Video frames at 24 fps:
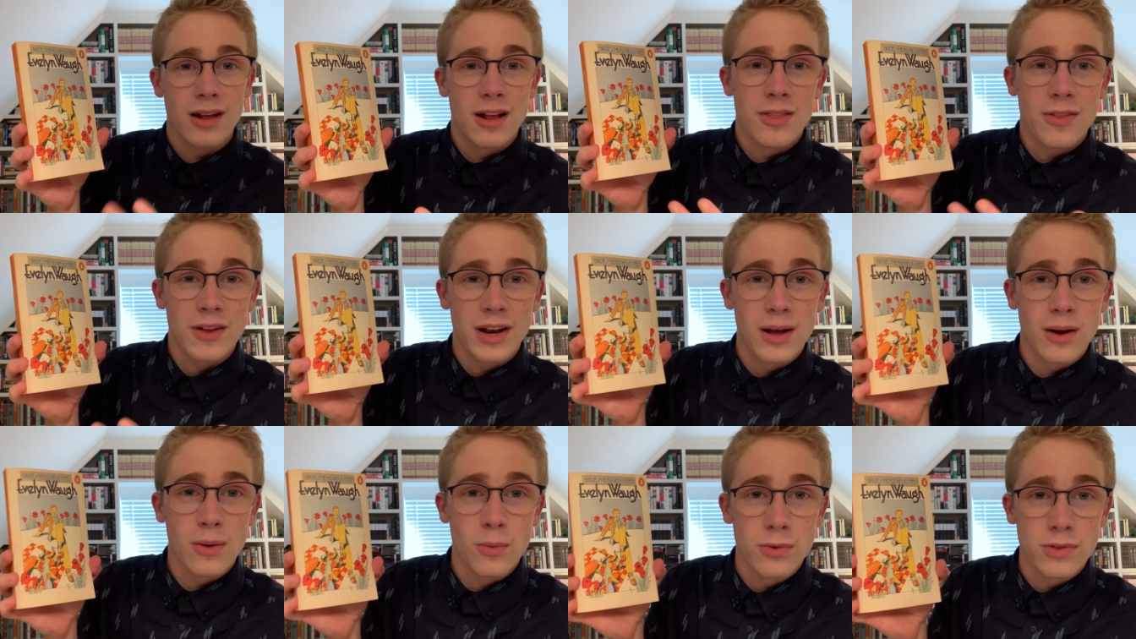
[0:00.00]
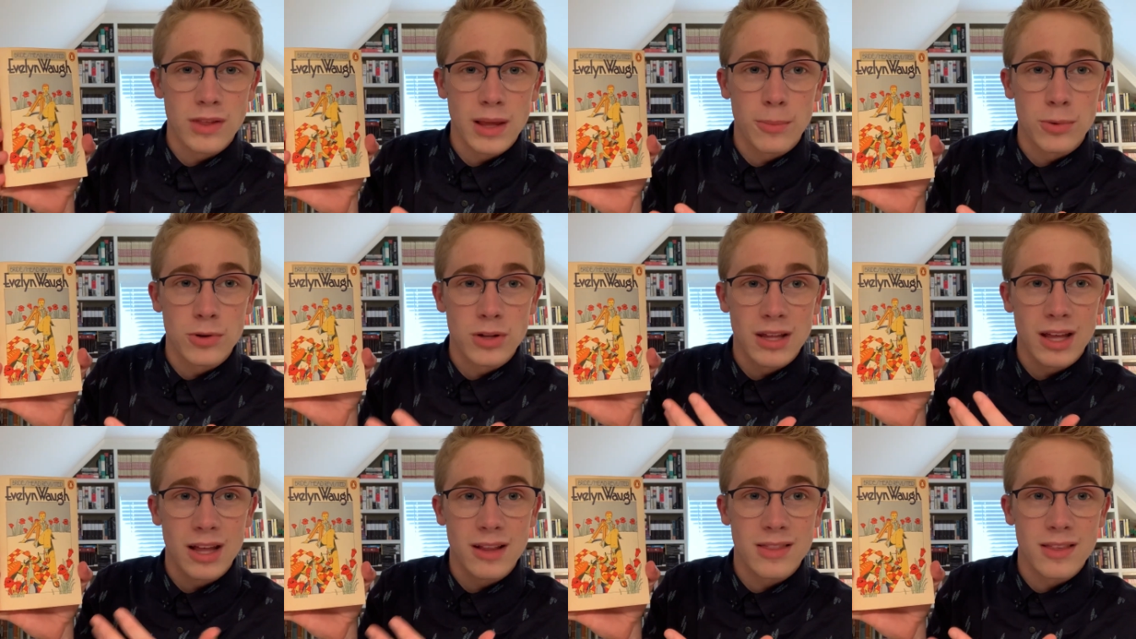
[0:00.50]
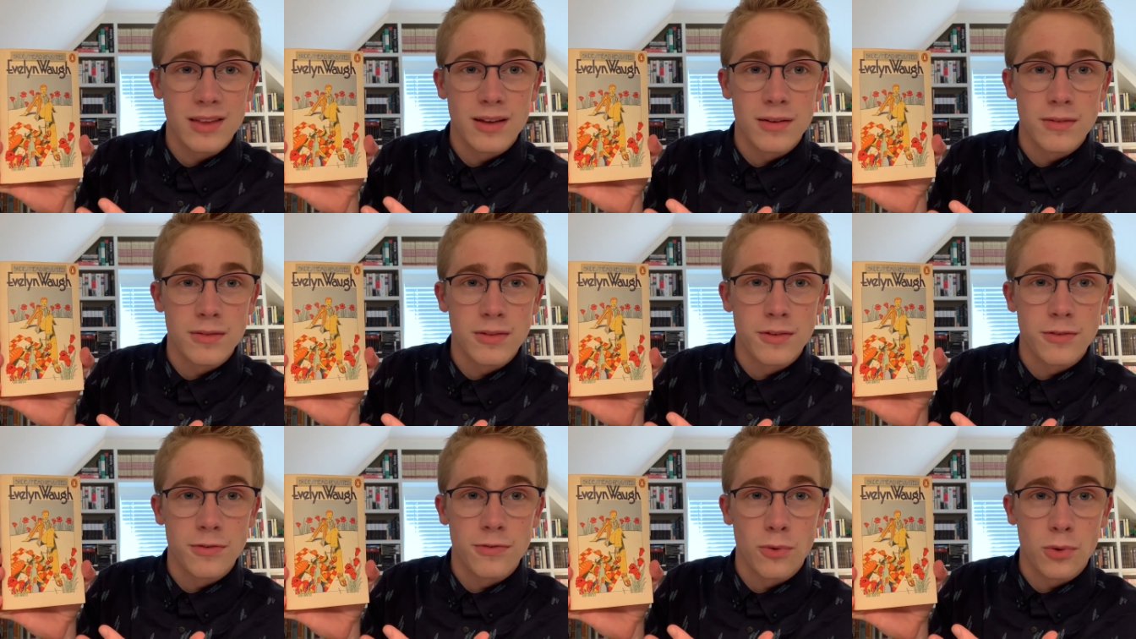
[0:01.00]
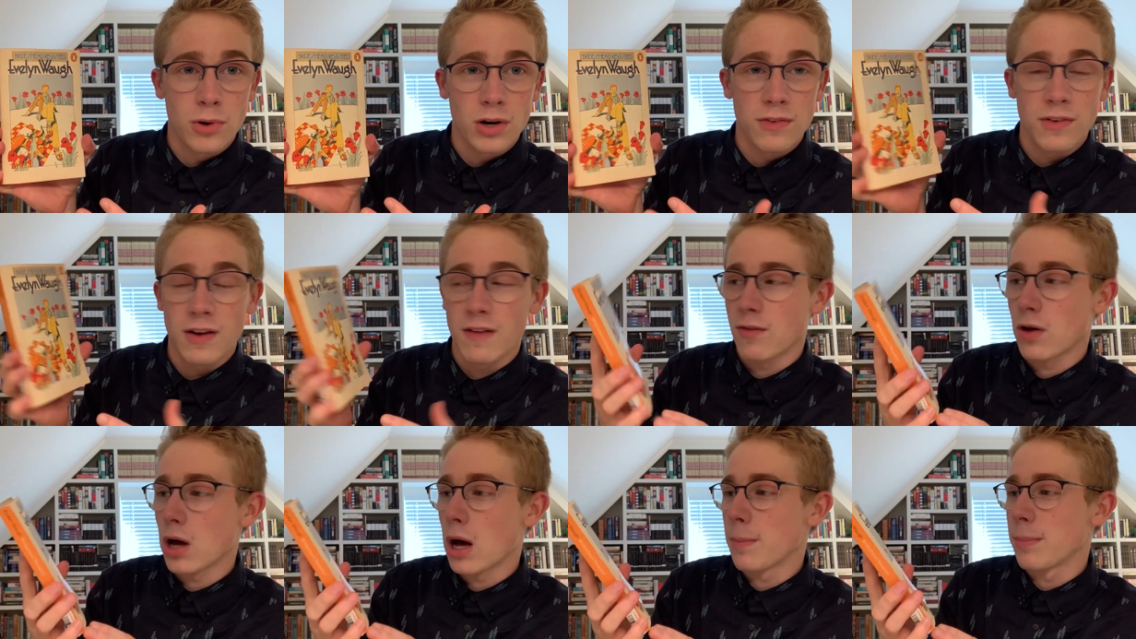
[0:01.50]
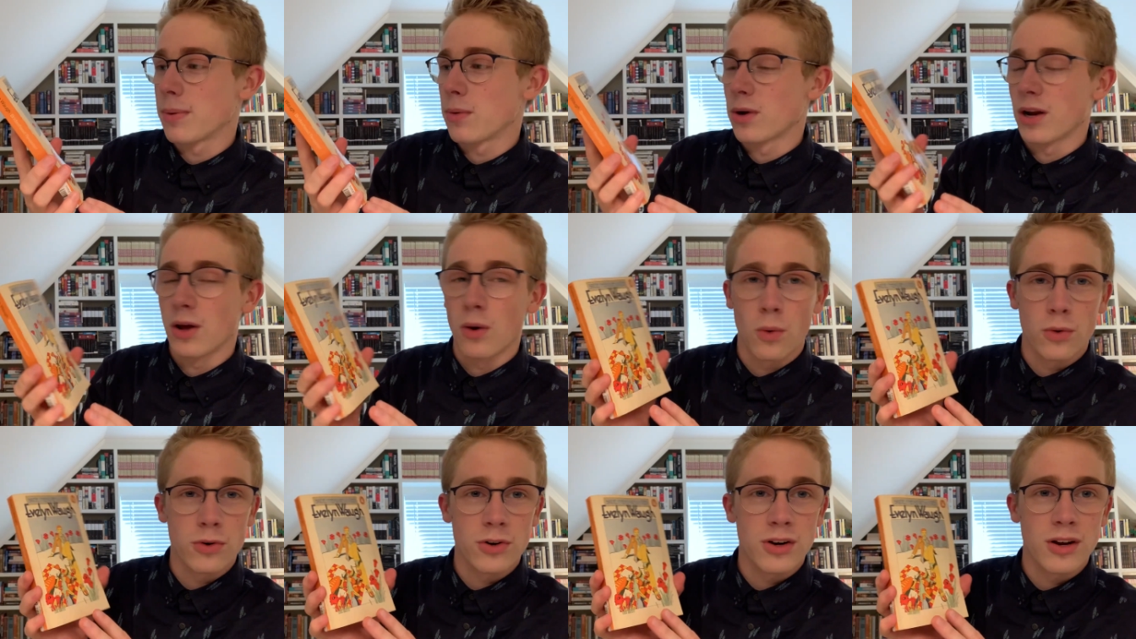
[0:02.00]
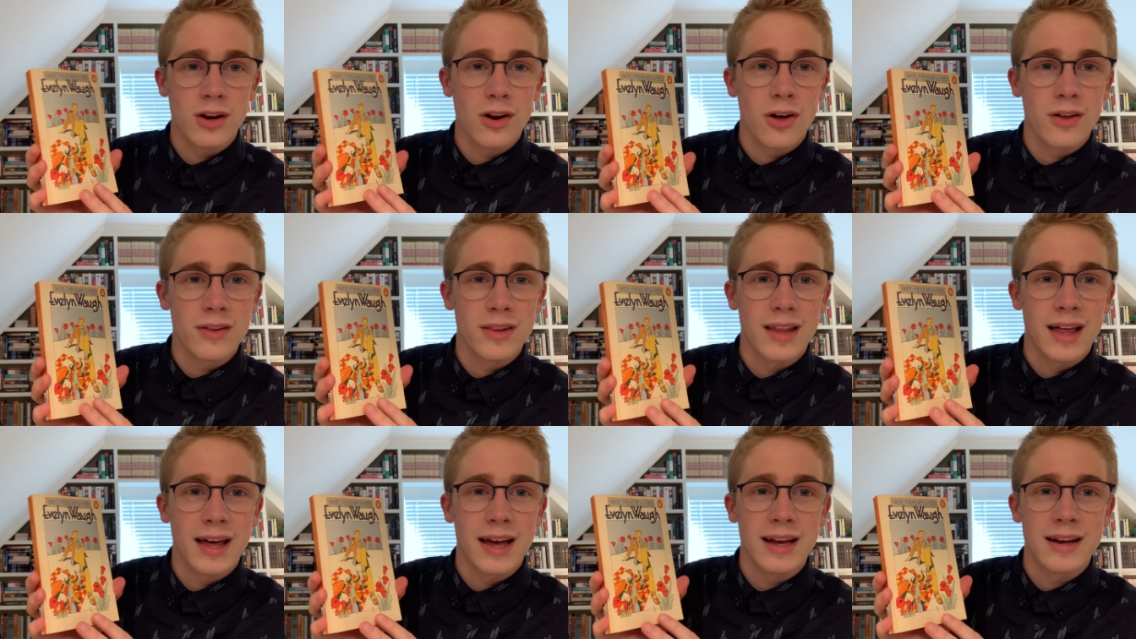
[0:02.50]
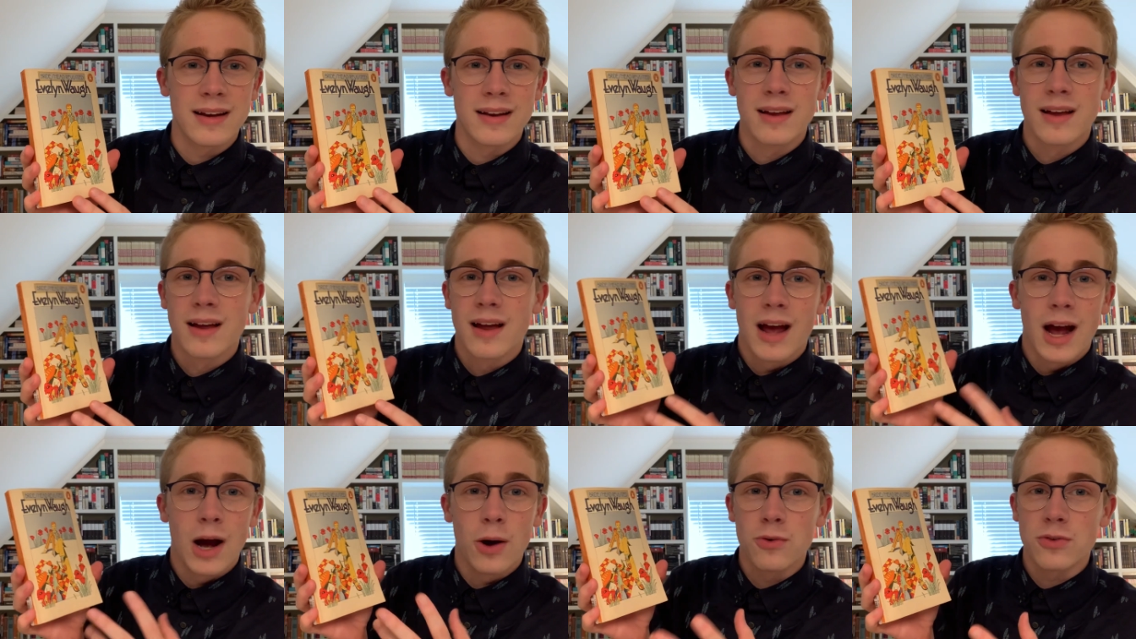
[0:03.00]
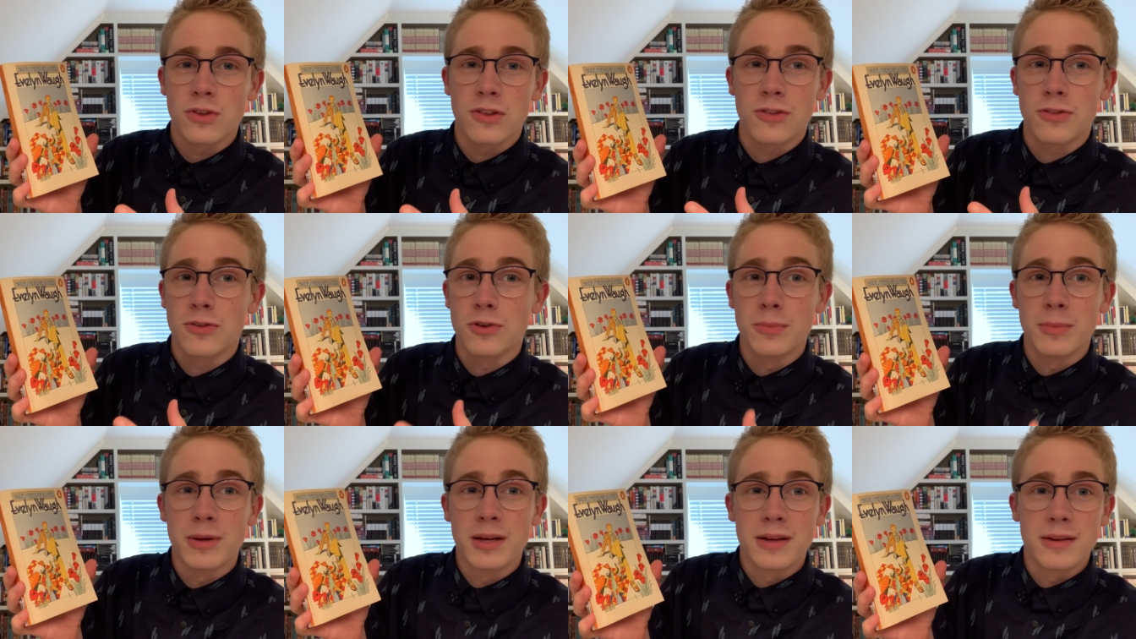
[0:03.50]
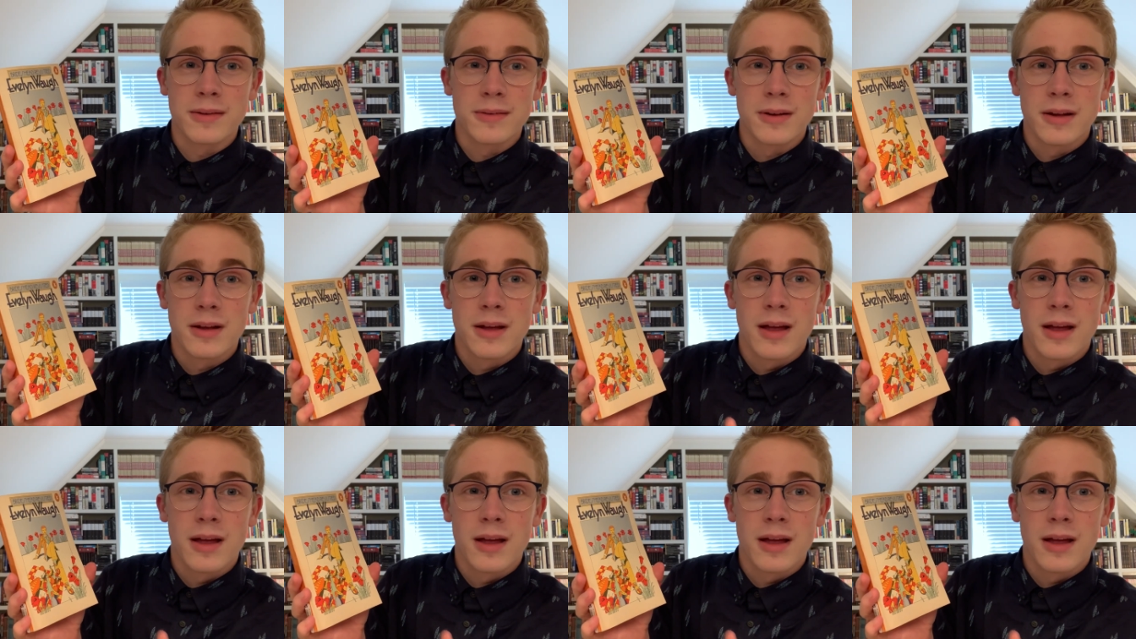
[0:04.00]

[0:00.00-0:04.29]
that I was able to get the the 45 copy when I ordered it online. I was assuming